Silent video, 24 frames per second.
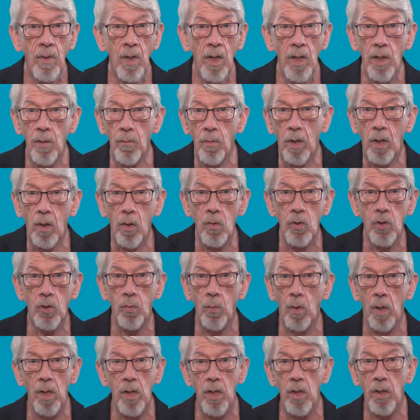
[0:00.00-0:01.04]
There were close to
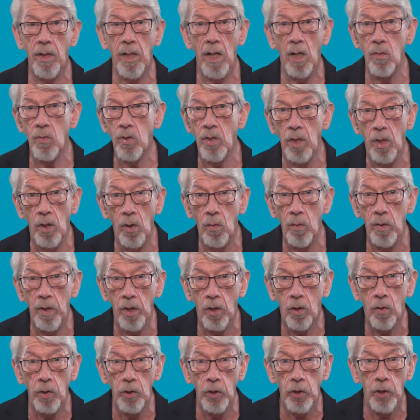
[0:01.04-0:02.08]
100,000 anointed
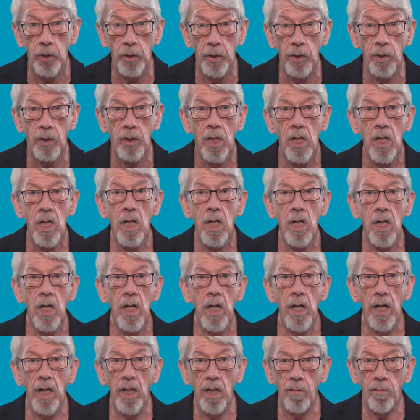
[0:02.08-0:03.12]
Christians
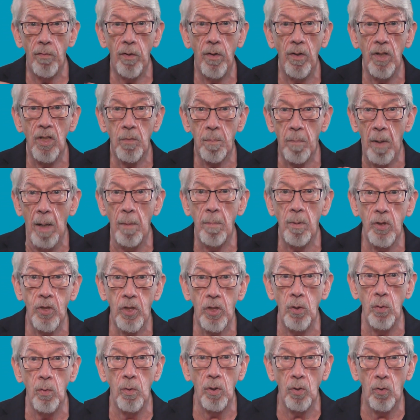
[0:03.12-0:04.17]
in the various Bible
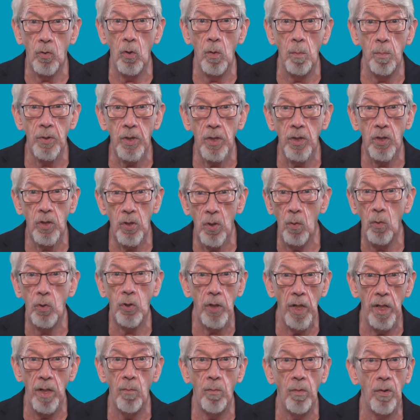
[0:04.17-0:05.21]
student groups
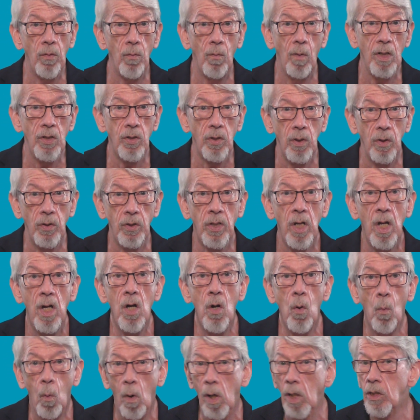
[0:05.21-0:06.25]
associated with Russell's
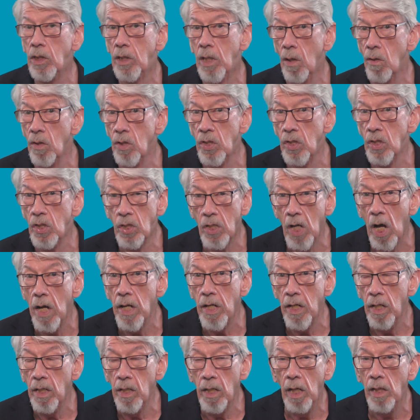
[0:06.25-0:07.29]
Watchtower
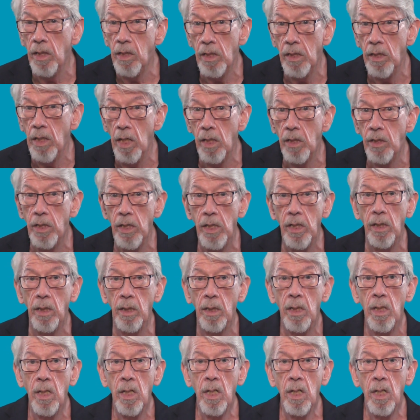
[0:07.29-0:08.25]
Society in 1918.